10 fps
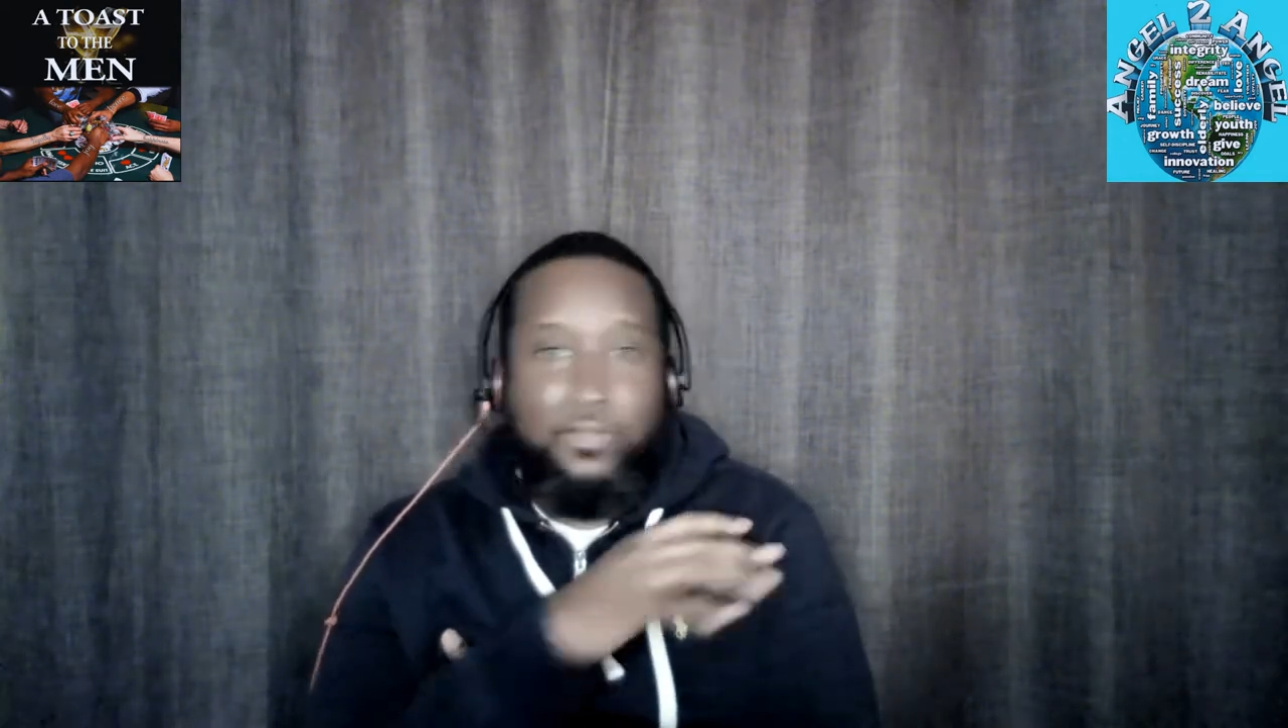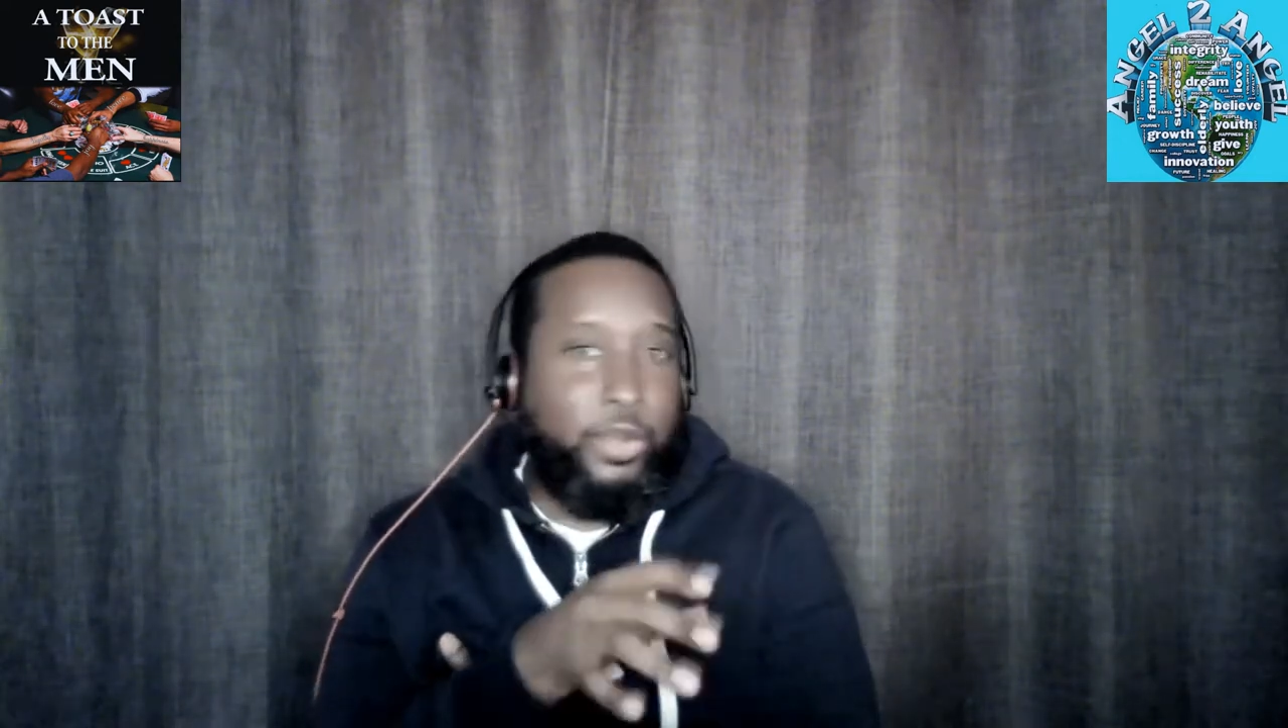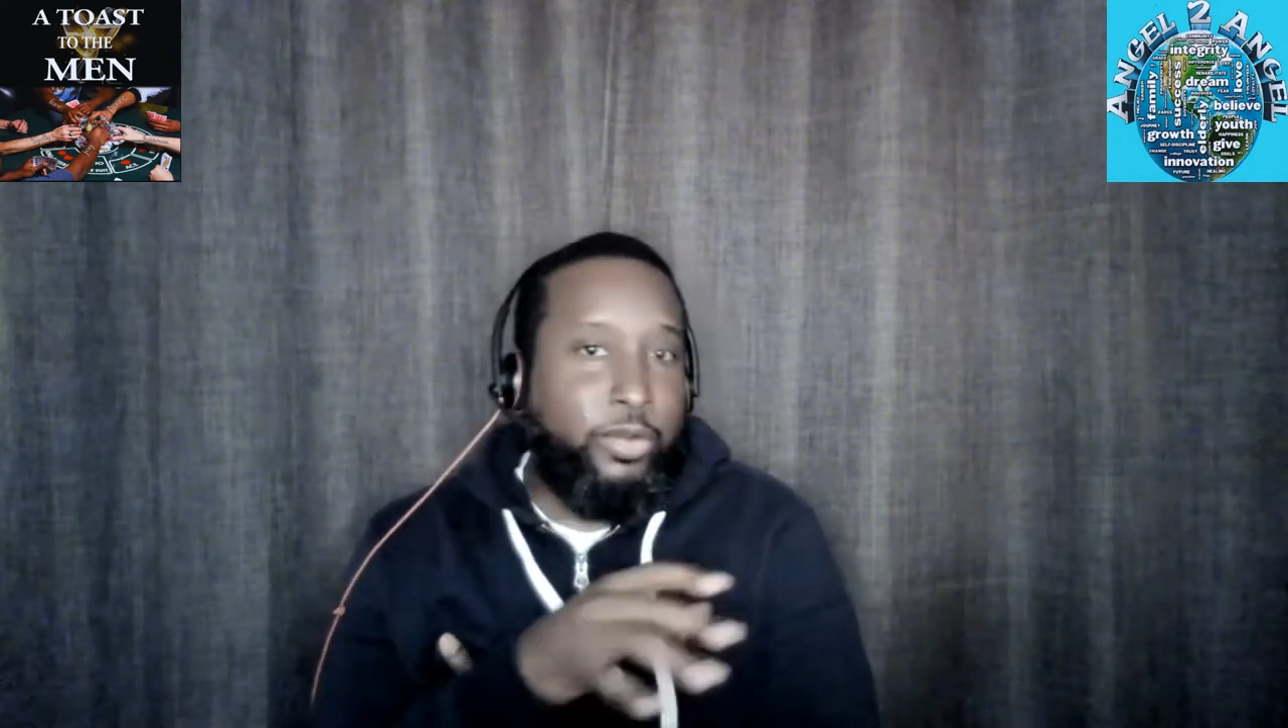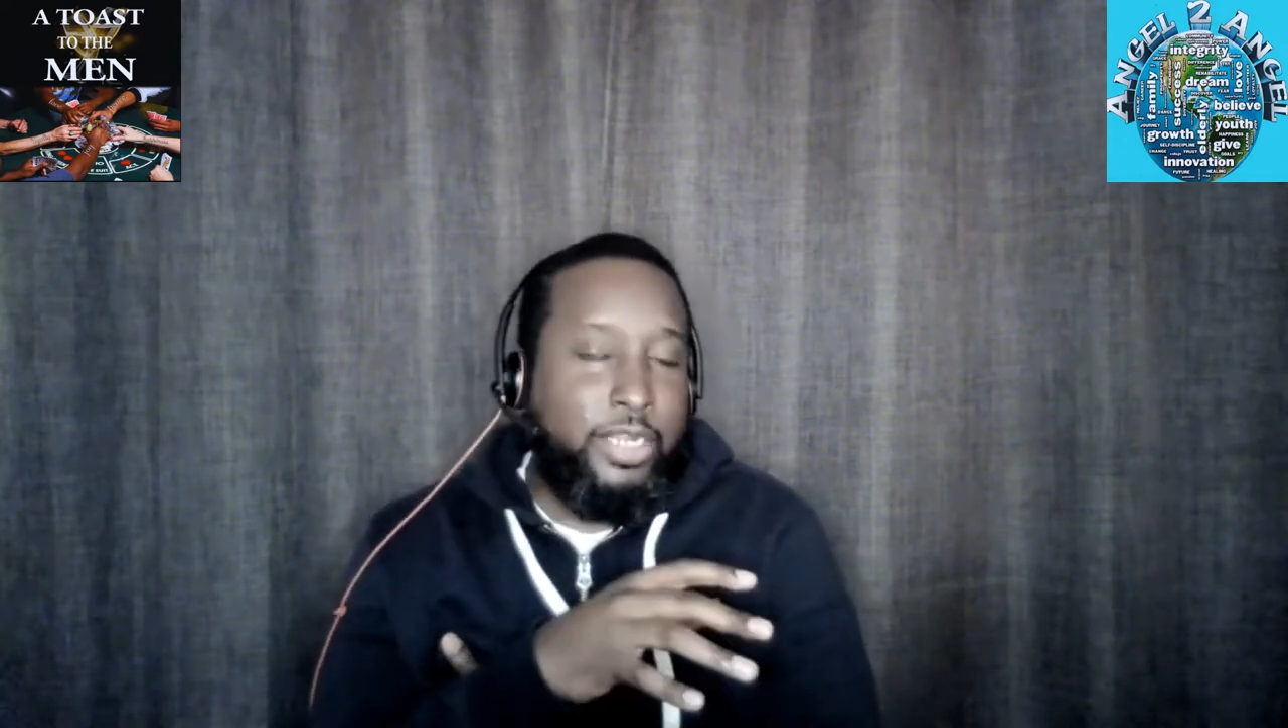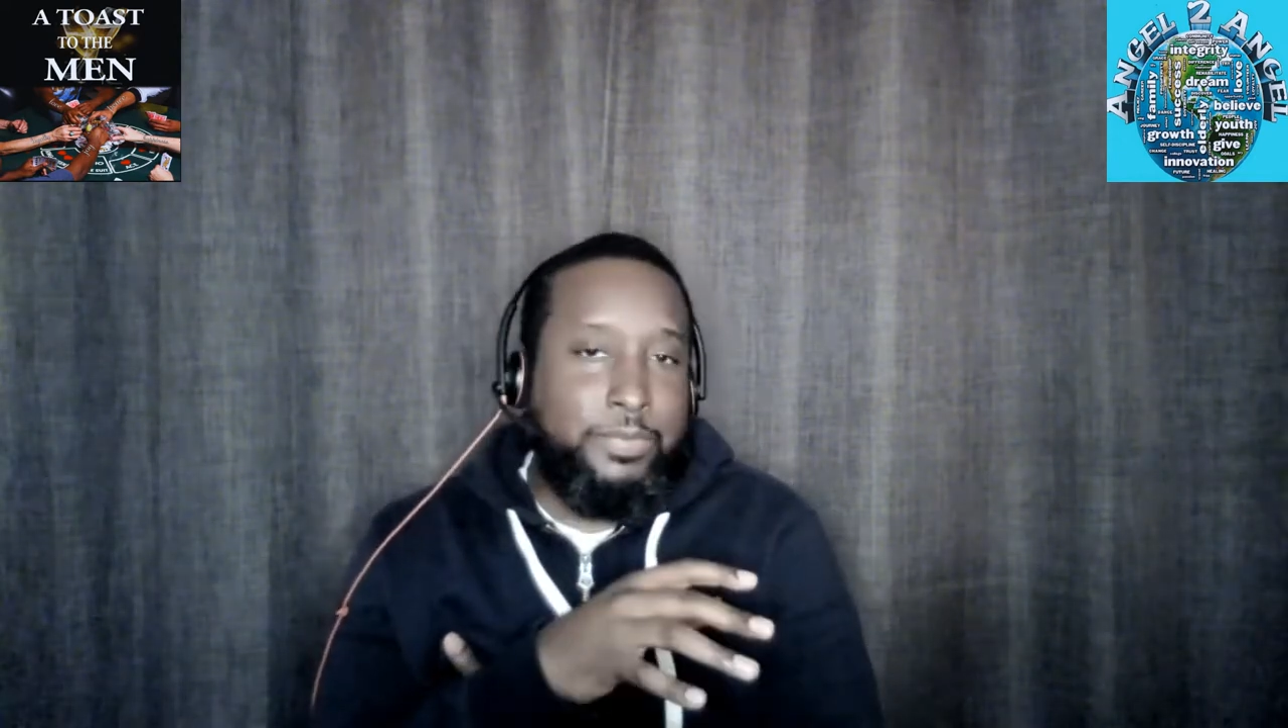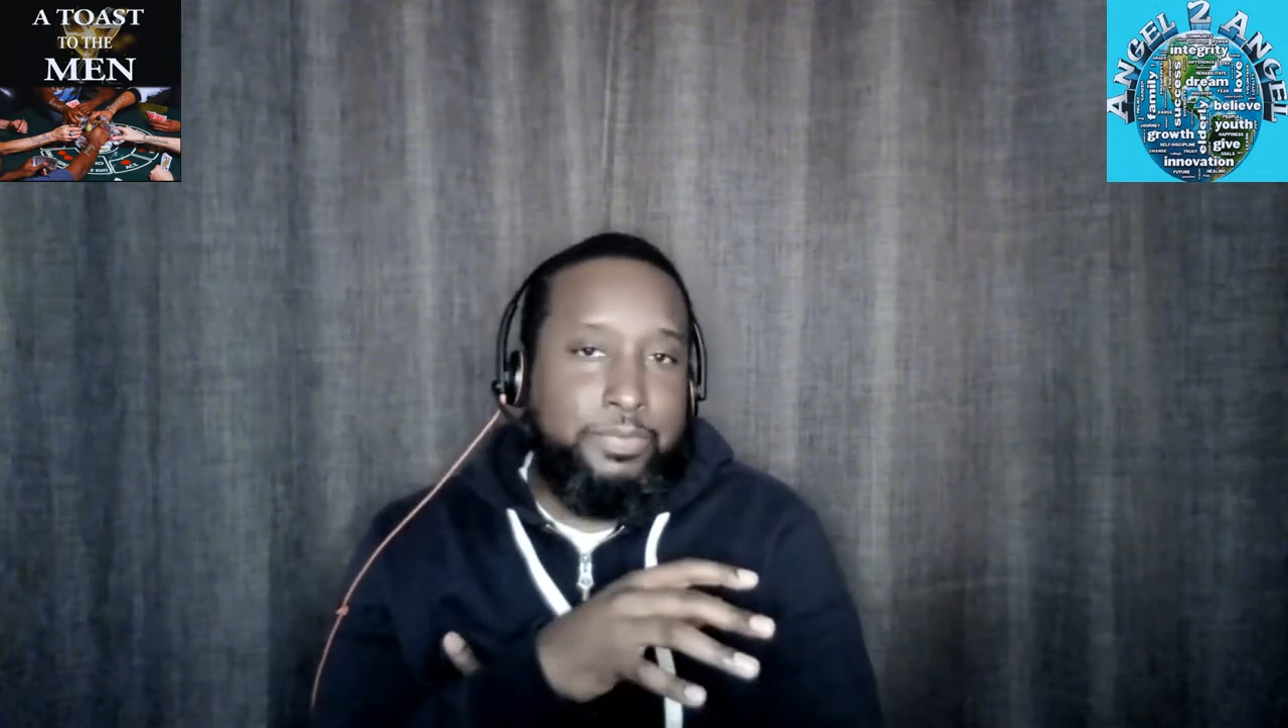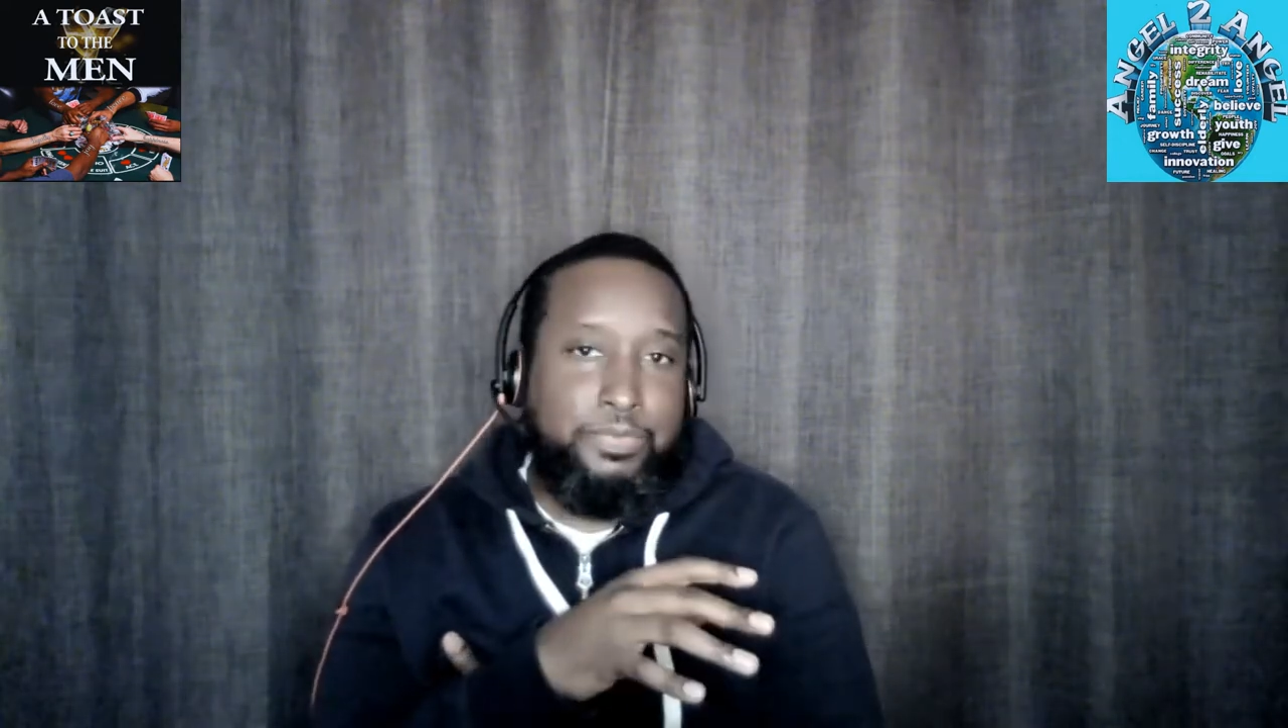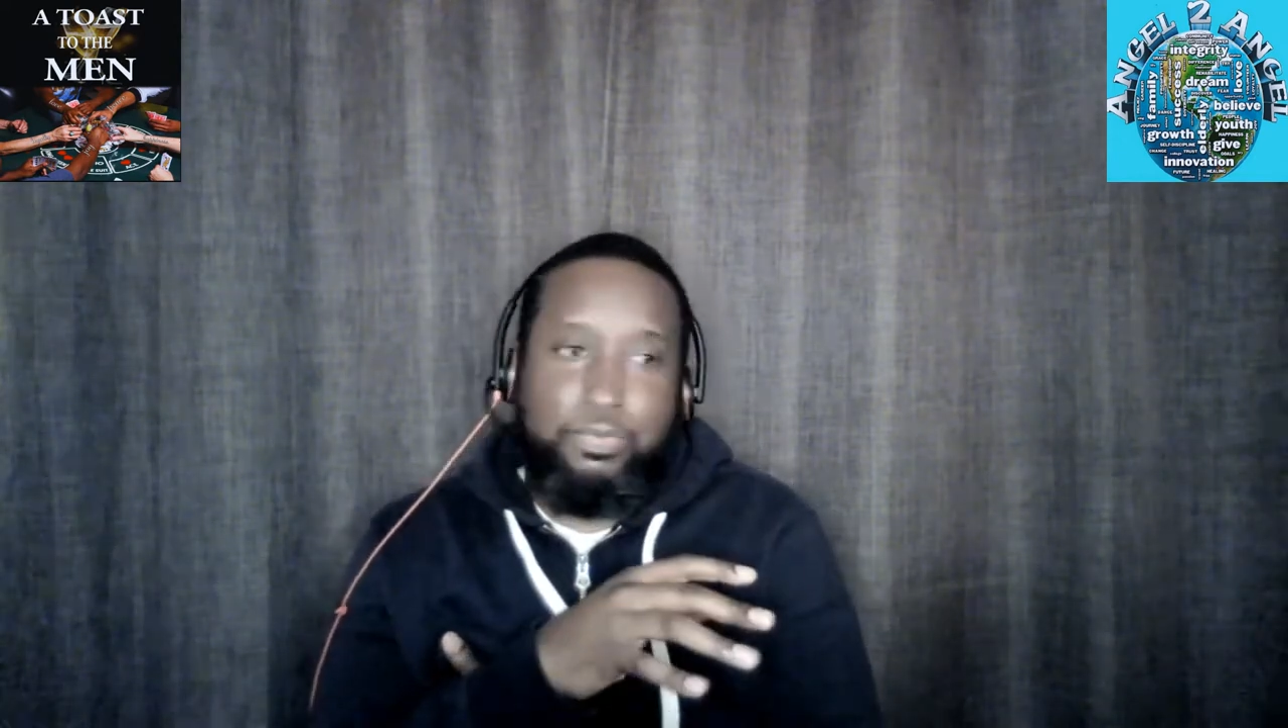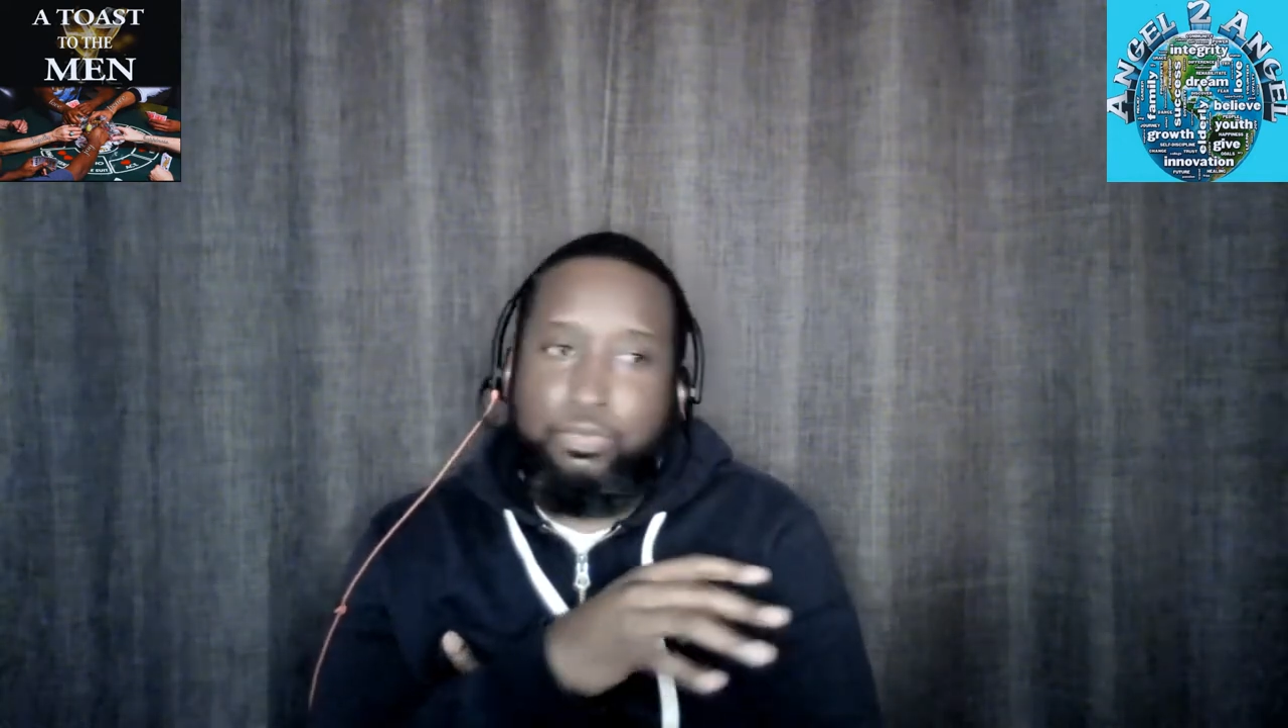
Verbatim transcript: flirting.